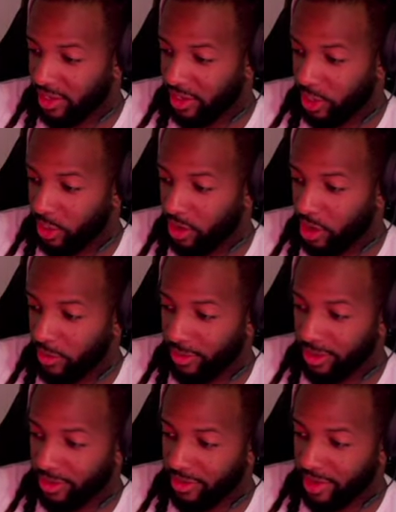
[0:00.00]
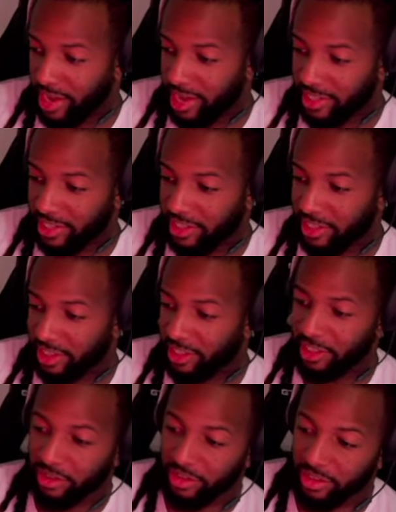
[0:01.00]
You were almost asking us
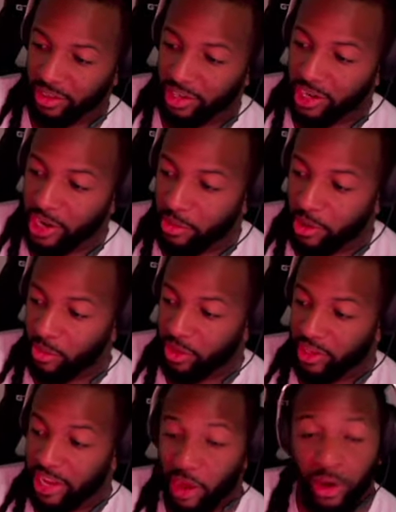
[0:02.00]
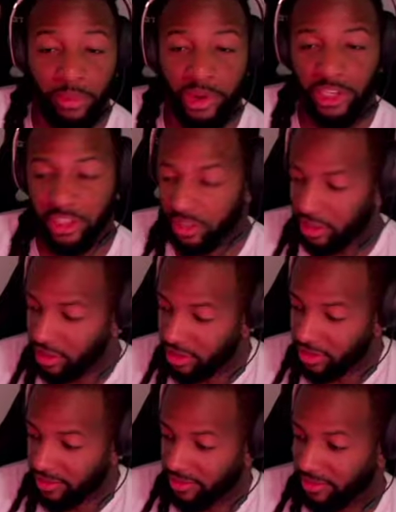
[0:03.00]
to come up with countermeasures.
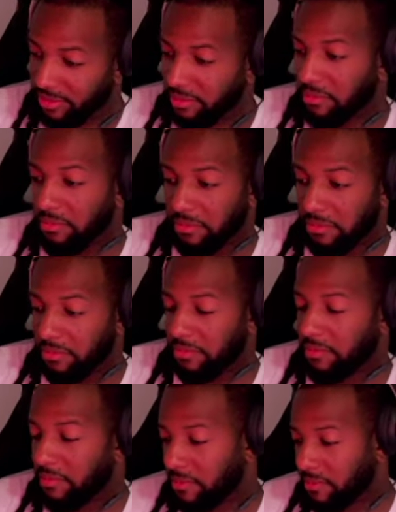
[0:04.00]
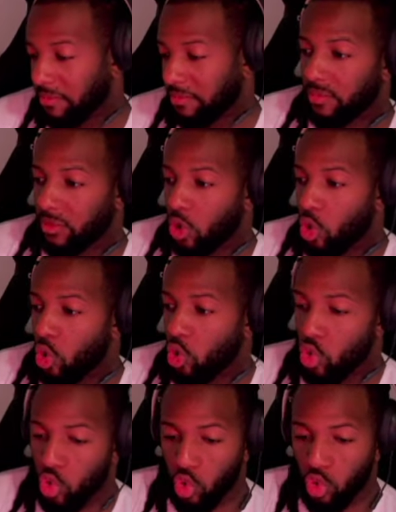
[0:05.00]
Mm.
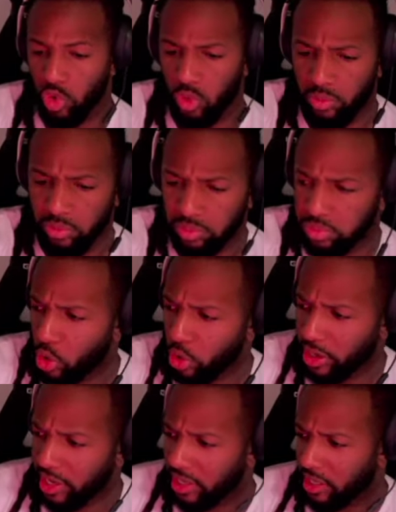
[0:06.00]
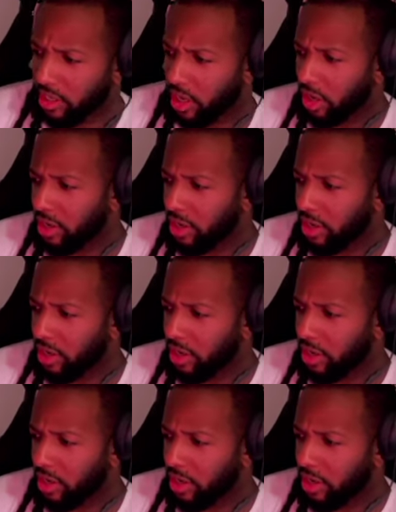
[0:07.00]
Oh, Brogan hurt